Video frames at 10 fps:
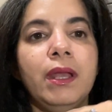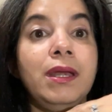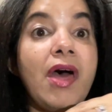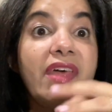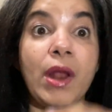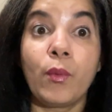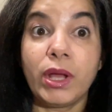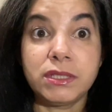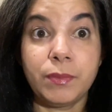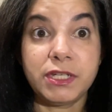Not that I
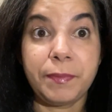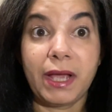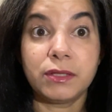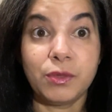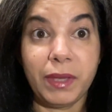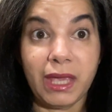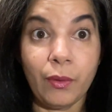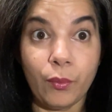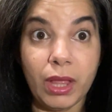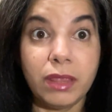wear too much makeup to
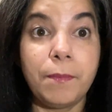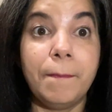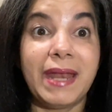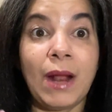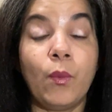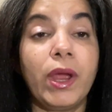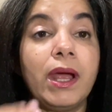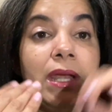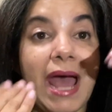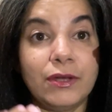begin with, but I
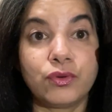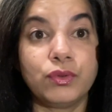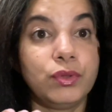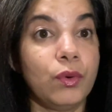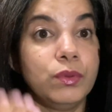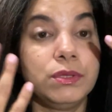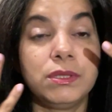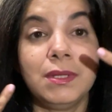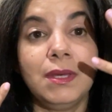wear natural tones.